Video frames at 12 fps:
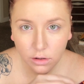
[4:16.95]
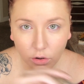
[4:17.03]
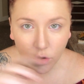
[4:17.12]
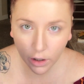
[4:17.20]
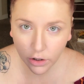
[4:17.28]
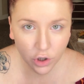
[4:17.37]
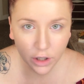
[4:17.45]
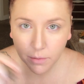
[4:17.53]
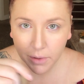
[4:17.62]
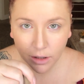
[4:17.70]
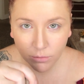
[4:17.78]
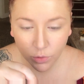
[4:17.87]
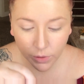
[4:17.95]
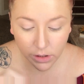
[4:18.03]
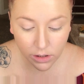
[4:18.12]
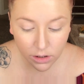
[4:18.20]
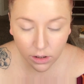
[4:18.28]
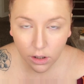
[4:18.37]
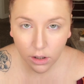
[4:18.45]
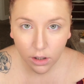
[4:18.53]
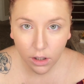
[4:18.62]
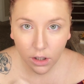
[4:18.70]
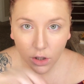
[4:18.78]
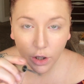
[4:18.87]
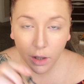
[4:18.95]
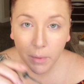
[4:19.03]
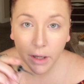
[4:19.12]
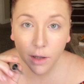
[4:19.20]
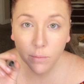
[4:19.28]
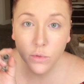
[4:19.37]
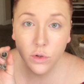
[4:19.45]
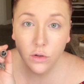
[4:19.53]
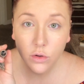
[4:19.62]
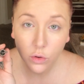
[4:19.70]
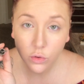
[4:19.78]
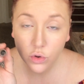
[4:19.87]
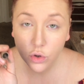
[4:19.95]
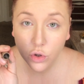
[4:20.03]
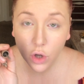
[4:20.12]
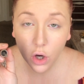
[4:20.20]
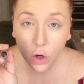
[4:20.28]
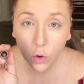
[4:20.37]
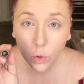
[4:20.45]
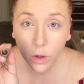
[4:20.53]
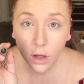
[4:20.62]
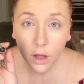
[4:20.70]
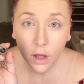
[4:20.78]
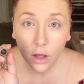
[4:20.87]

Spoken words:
You got to try to make them twins. You got to make them so